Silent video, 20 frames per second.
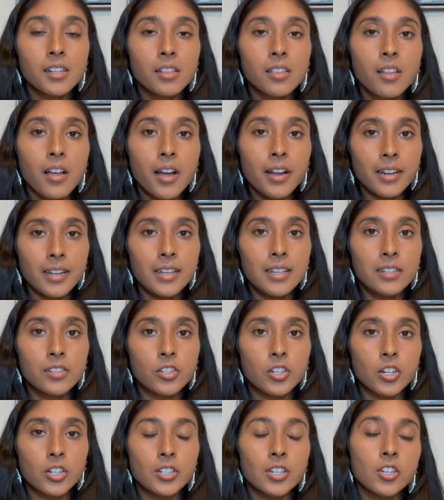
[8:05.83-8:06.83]
a lot
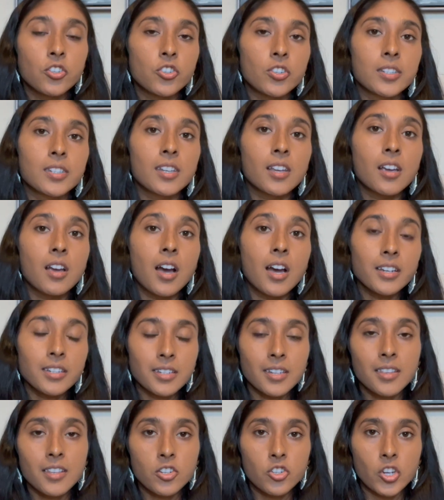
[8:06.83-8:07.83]
easier to just cut
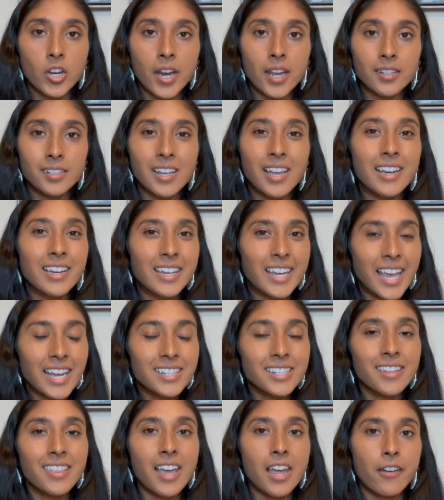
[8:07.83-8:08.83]
to the chase and get
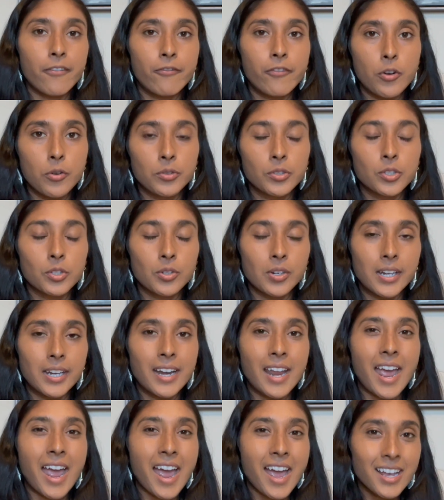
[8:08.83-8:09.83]
to that phone screen
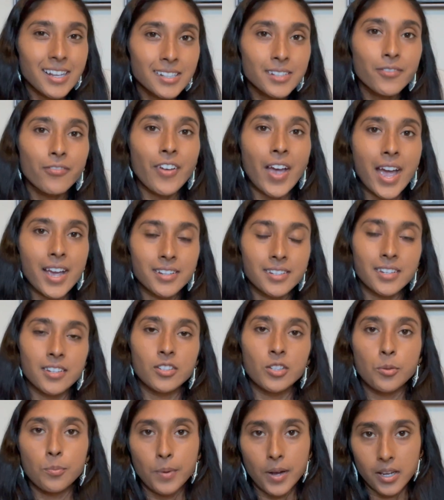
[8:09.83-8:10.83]
as fast as
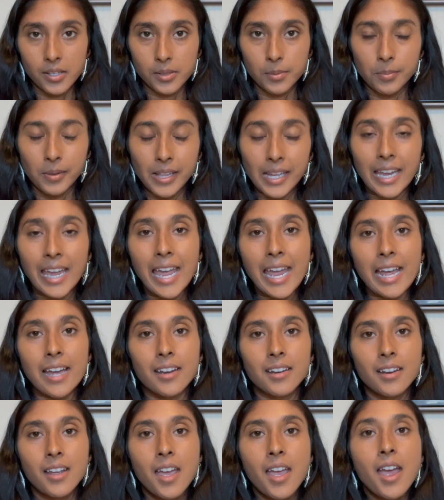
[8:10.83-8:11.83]
you possibly can.
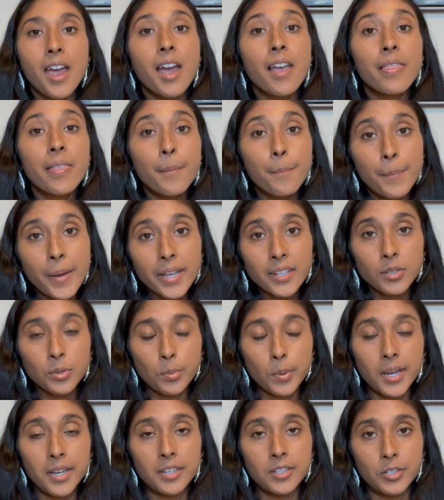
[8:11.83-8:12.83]
And the best
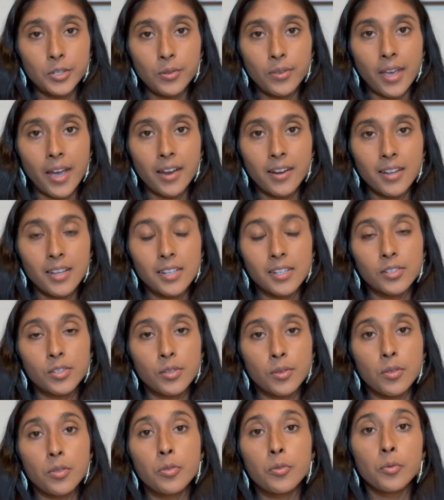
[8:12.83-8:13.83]
way to do that
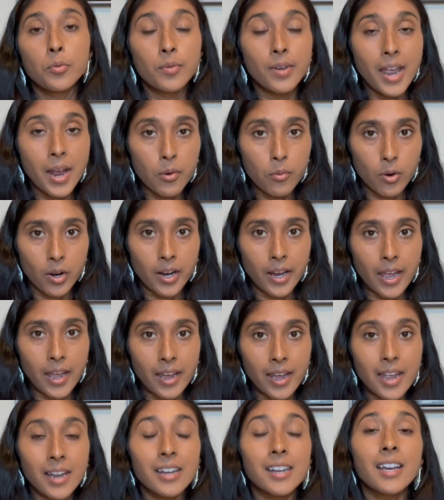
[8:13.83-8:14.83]
is through
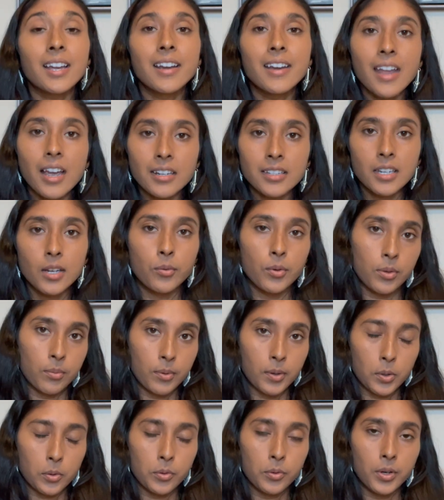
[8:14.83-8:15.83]
networking and connecting with
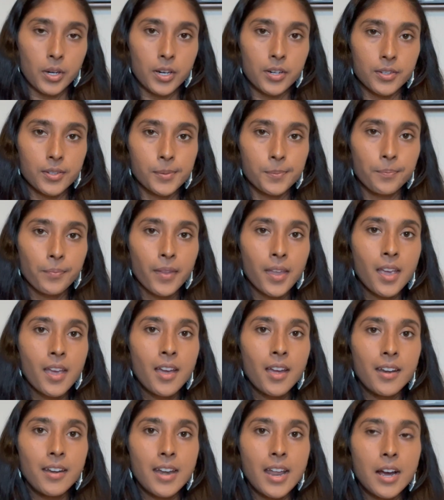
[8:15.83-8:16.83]
recruiters.
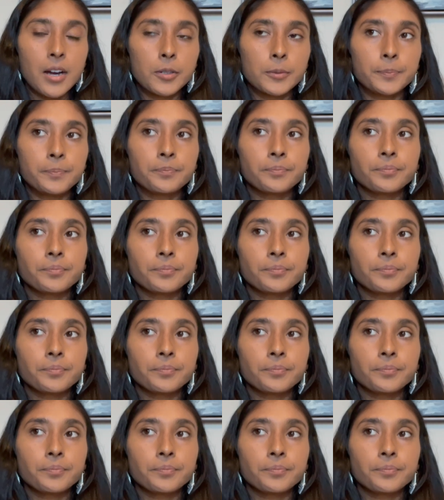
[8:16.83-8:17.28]
Now,